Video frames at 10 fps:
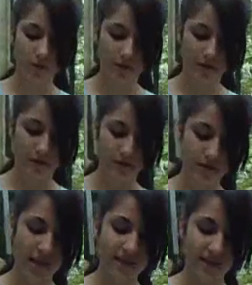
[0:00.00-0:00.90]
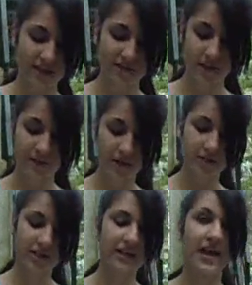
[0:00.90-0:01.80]
War News. Thank you very
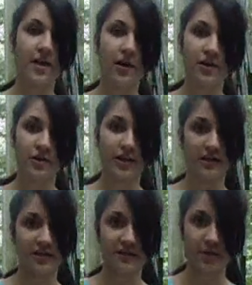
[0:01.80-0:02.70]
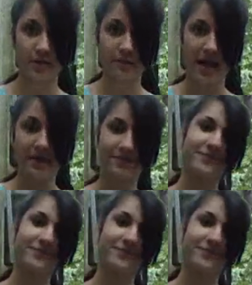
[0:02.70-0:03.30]
much. And now on to our interviewer, Matt.